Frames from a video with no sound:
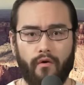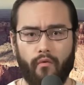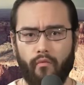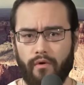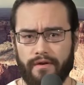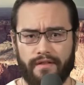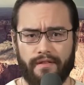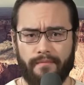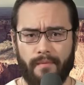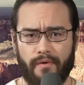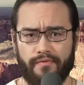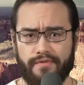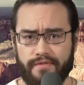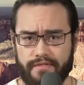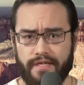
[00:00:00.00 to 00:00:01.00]
One of the
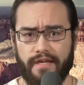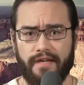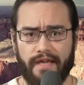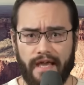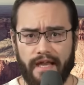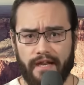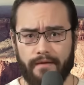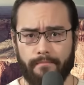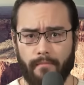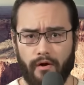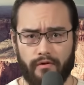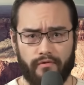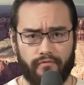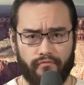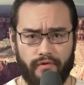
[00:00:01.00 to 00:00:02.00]
most dedicated
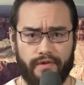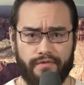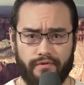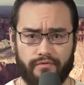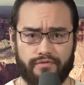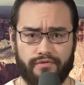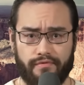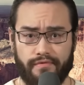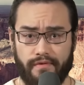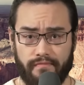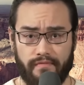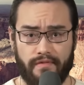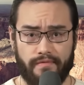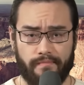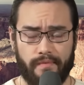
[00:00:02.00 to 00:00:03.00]
modern researchers of
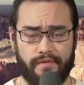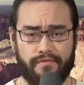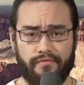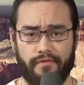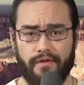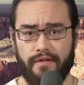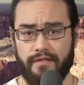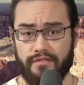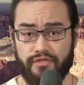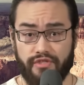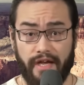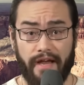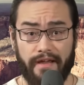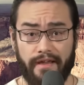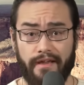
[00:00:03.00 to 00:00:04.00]
this mystery,
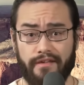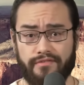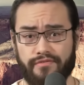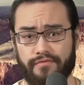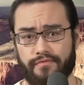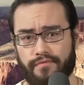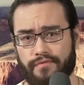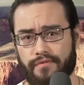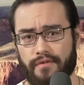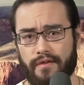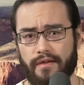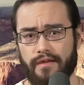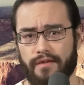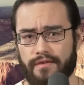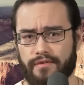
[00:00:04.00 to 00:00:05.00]
Jack Andrews,
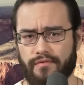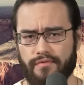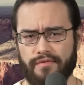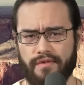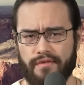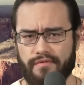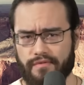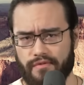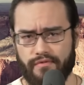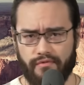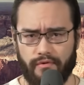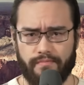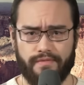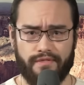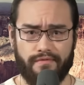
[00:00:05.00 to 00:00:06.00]
used these
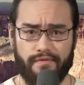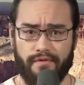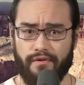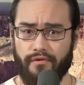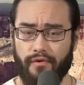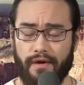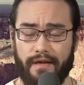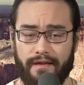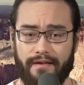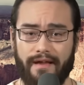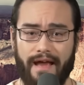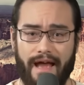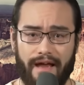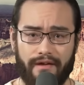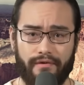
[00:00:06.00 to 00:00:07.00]
descriptions to create an
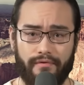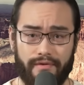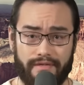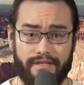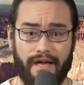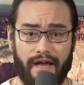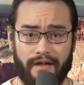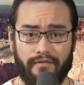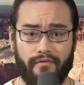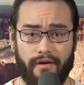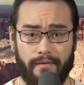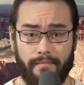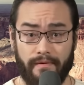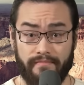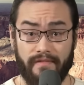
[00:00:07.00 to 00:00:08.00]
accurate
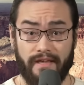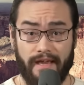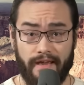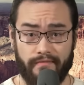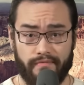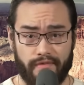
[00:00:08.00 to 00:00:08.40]
diagram of the cave's